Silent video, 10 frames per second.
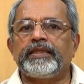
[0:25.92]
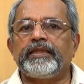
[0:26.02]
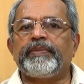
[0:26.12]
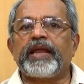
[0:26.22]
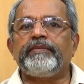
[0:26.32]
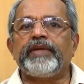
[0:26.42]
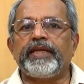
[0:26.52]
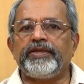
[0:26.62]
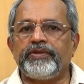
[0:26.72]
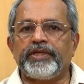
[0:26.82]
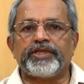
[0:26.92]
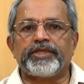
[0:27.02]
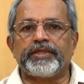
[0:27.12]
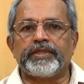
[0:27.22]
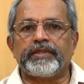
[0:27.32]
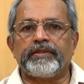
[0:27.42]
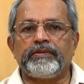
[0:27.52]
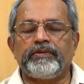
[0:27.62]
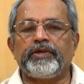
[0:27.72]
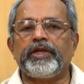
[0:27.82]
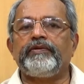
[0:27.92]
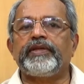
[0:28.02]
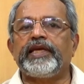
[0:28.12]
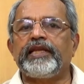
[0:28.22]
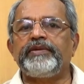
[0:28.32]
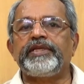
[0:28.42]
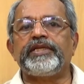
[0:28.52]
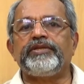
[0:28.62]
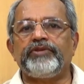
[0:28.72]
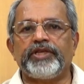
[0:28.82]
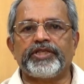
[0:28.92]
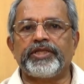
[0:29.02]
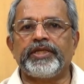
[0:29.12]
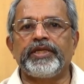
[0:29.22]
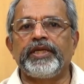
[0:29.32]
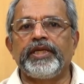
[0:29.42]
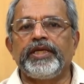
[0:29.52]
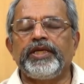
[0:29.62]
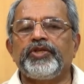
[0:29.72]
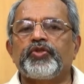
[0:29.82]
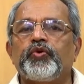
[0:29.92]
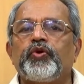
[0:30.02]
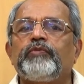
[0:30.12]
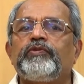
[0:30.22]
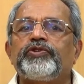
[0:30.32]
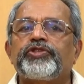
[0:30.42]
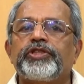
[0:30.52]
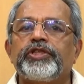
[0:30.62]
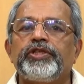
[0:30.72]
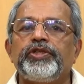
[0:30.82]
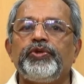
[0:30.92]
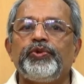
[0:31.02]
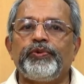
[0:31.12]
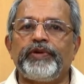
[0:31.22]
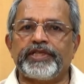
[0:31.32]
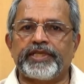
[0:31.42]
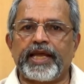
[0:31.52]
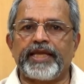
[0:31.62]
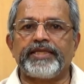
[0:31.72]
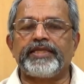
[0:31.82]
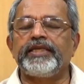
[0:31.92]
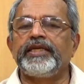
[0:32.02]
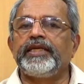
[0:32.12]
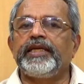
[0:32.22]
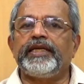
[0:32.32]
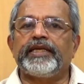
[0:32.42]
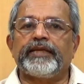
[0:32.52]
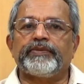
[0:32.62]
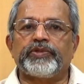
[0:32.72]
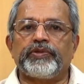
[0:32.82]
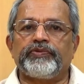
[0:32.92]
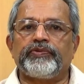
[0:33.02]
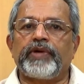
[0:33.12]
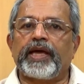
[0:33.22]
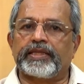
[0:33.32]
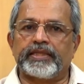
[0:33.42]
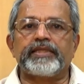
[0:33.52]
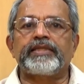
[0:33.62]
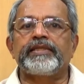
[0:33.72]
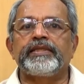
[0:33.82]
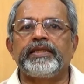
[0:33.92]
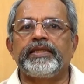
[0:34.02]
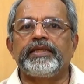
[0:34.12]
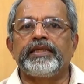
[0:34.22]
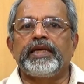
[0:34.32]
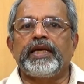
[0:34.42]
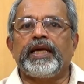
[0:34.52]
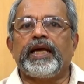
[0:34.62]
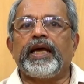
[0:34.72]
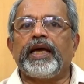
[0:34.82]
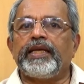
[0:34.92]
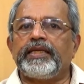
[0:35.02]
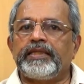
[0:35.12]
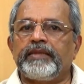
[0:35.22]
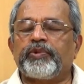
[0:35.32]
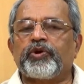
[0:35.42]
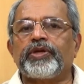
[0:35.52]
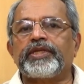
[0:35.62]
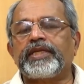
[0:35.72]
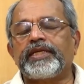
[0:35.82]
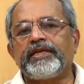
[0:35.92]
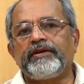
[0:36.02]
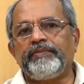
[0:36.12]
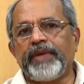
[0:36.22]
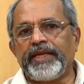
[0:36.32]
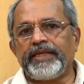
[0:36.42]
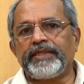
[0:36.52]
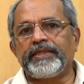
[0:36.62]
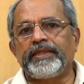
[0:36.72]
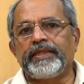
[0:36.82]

the primary education or even the elementary education is almost universalized in terms of access and the progress that you have made